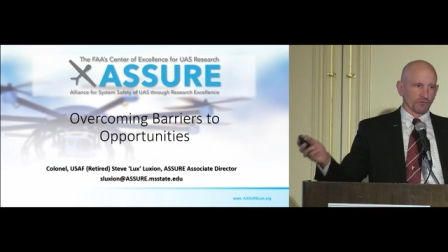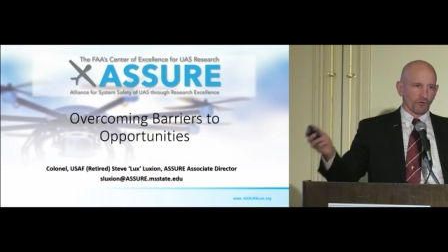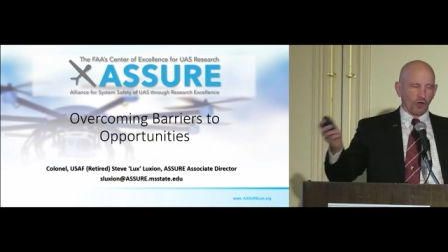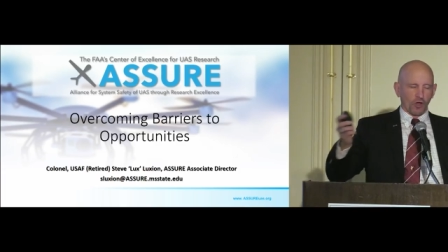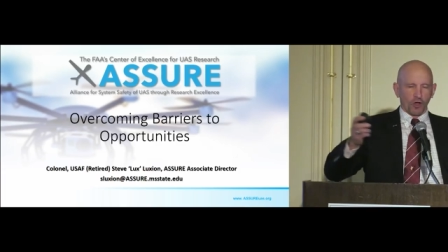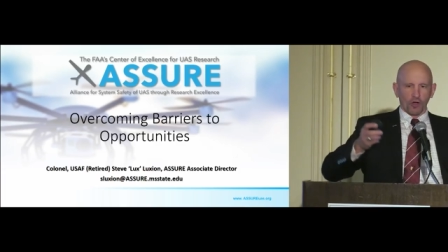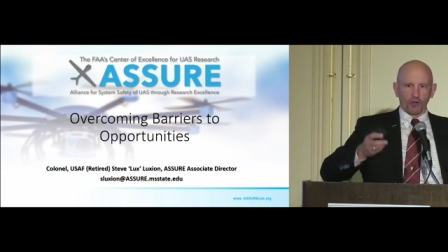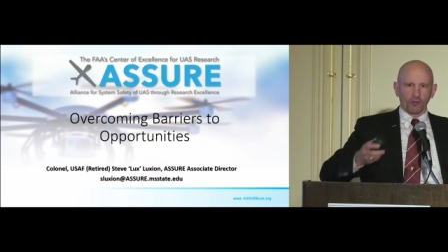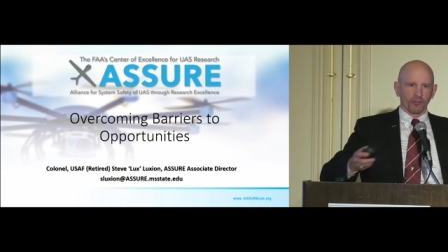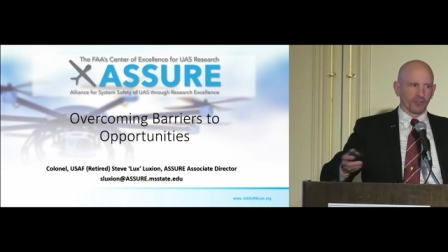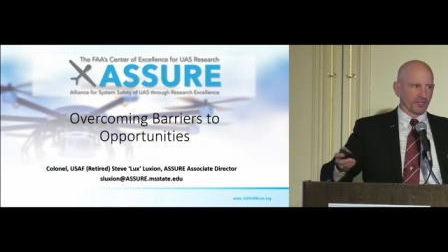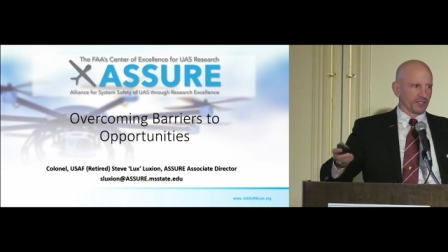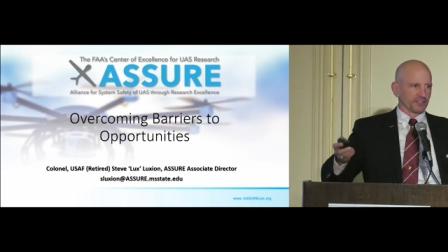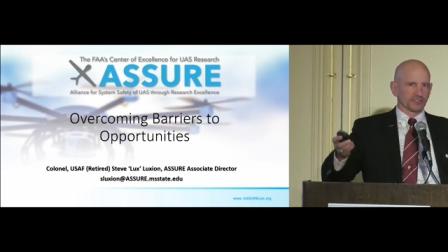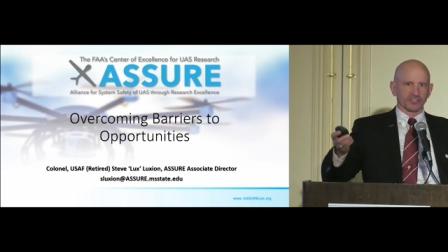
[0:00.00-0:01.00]
of all
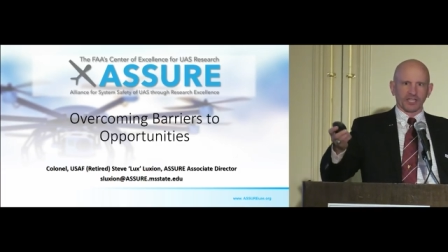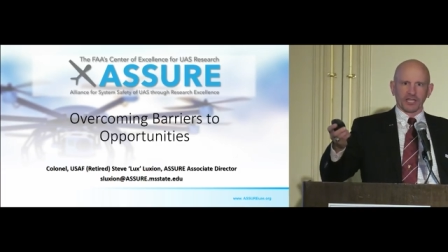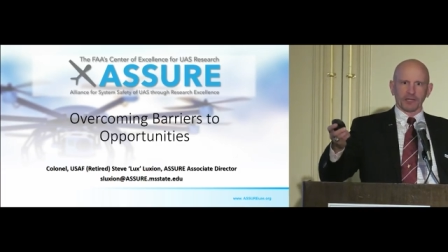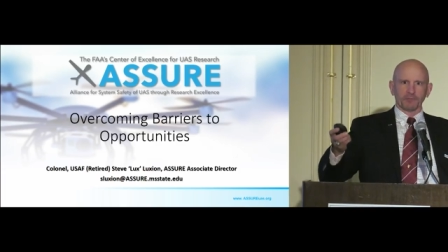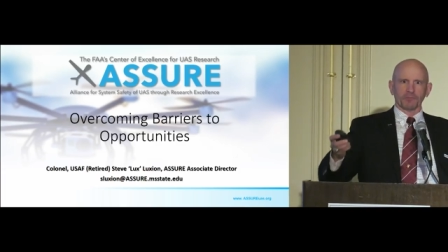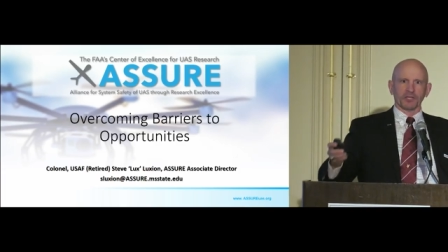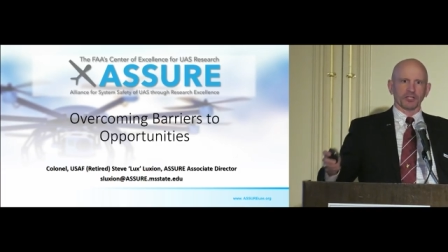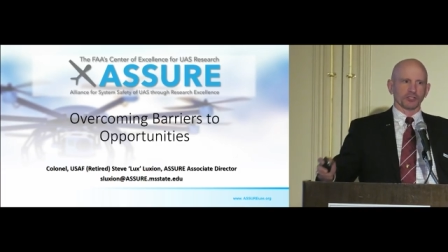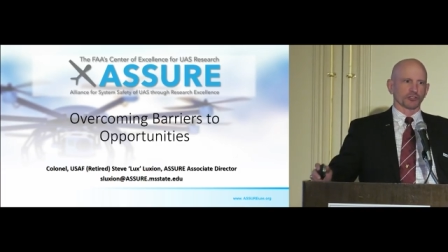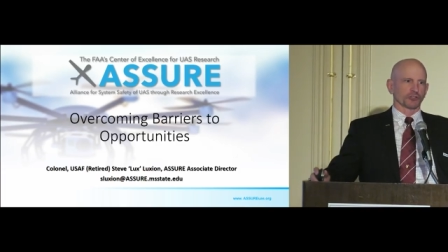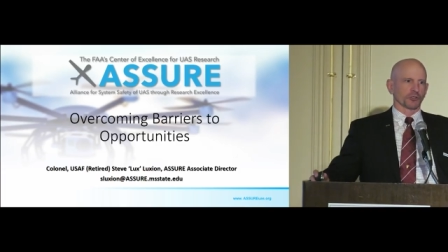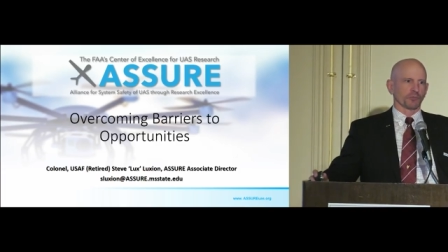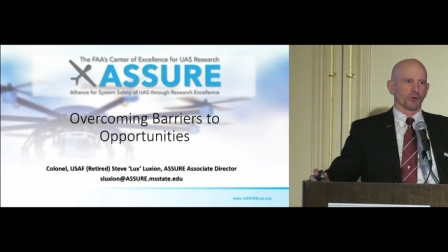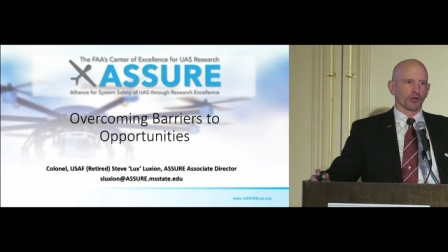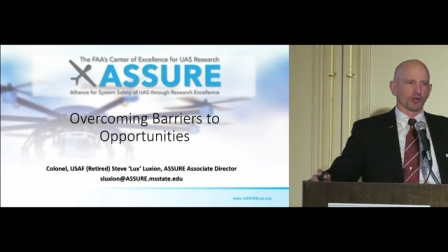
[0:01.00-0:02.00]
the same
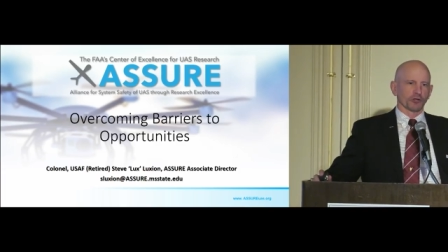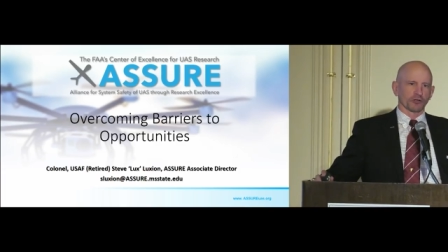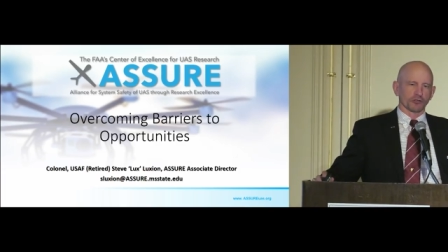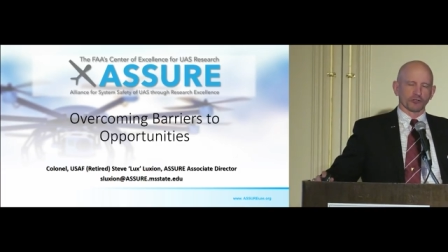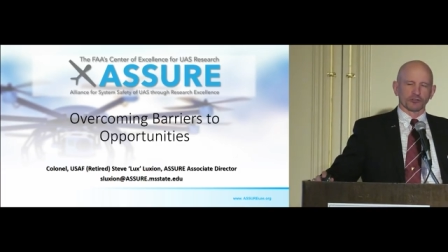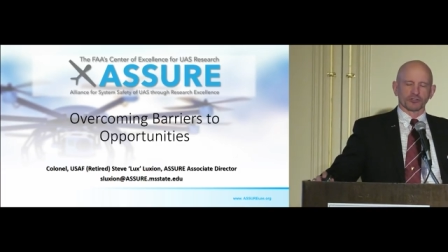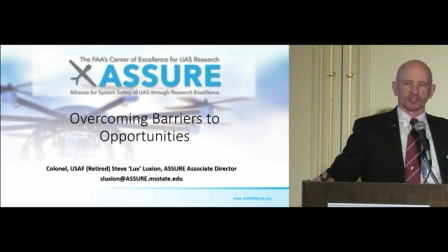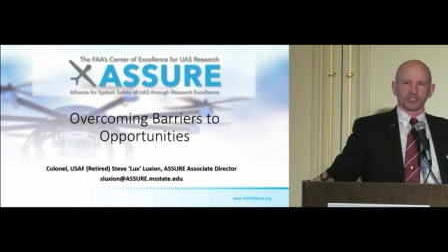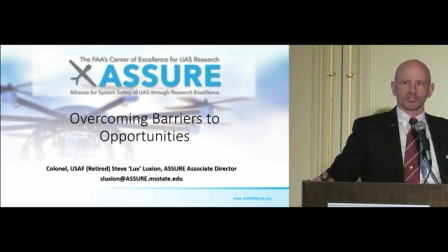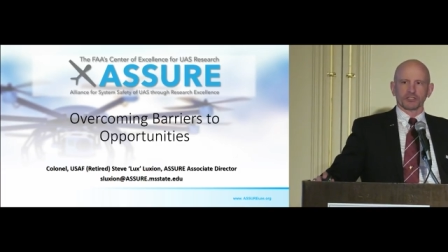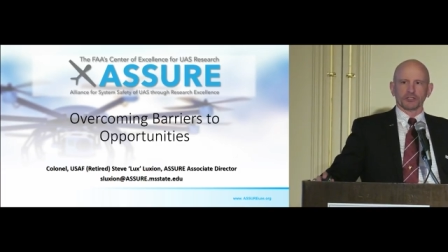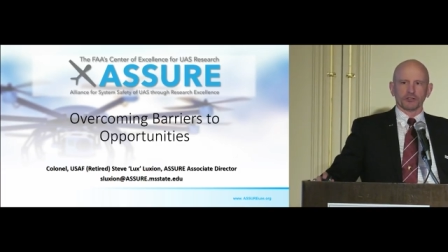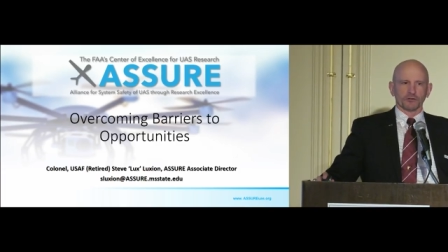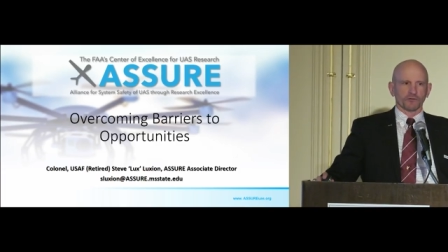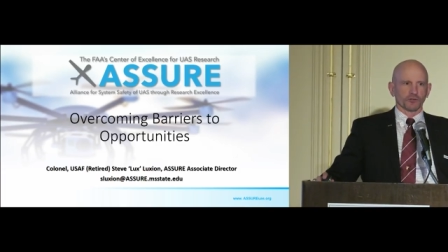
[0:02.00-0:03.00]
industry partners
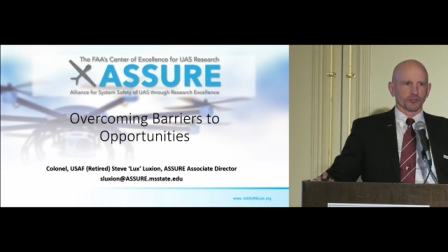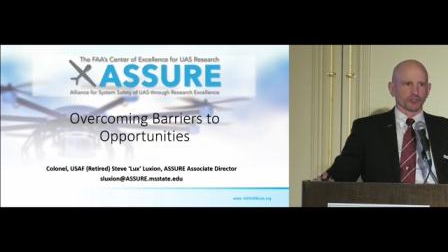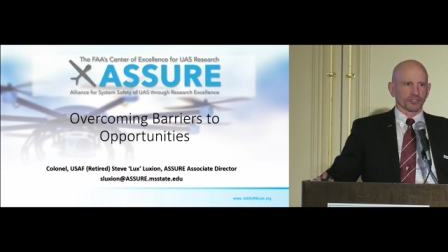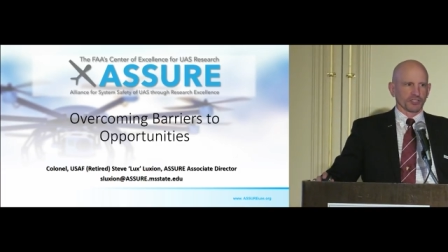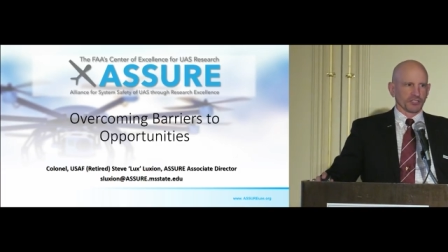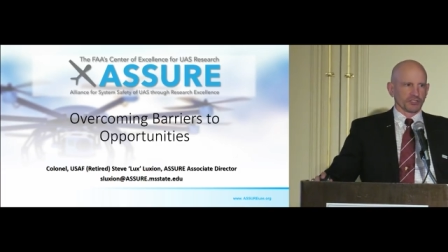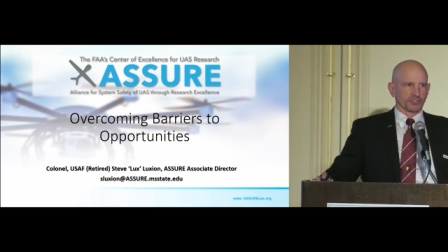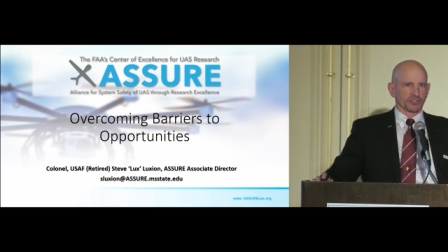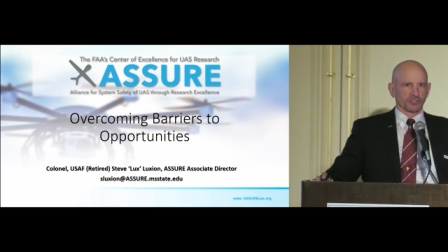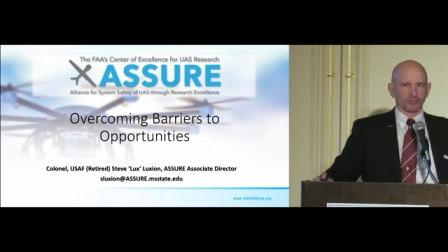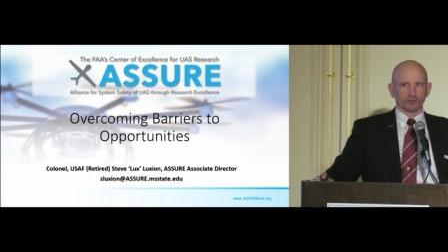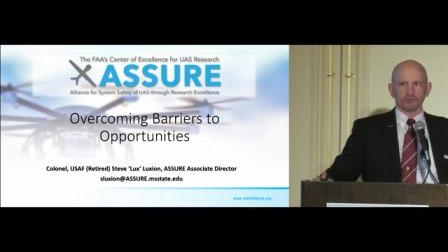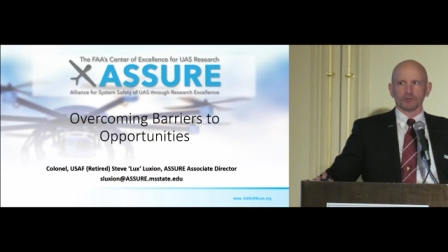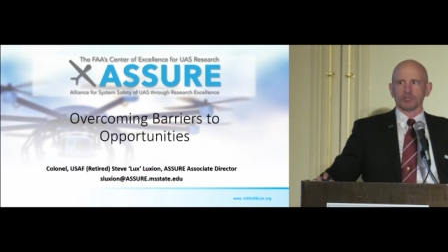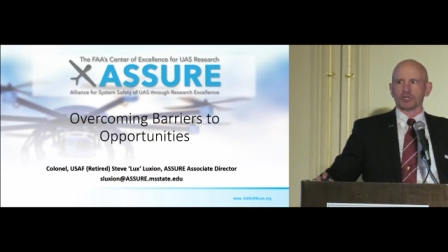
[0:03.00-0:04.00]
and universities
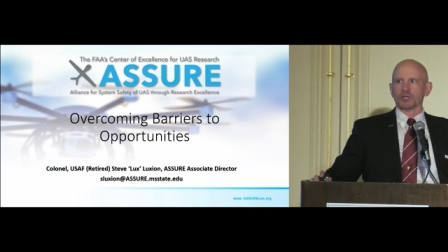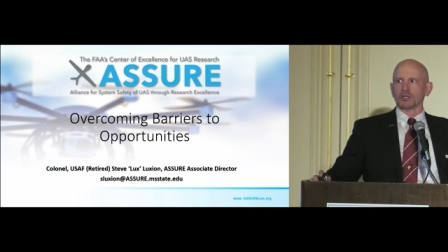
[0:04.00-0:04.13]
to